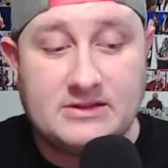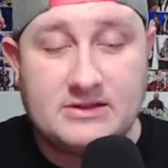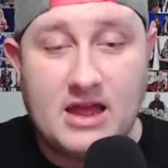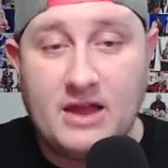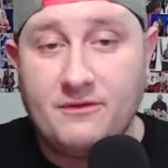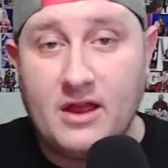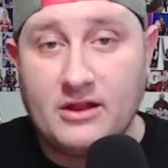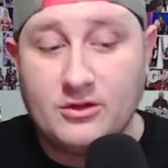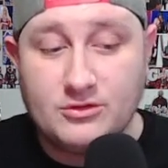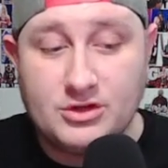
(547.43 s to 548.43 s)
high-flying
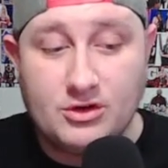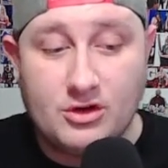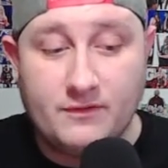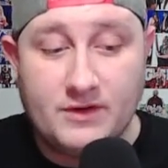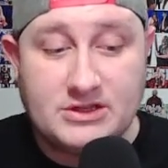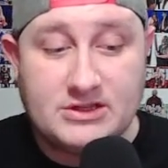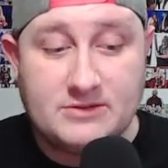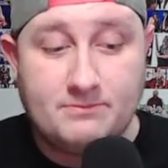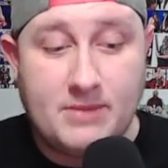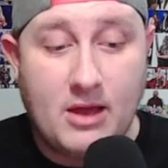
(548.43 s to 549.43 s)
luchador versus
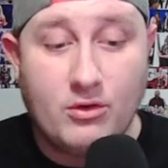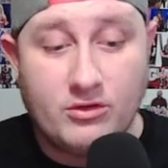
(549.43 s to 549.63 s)
power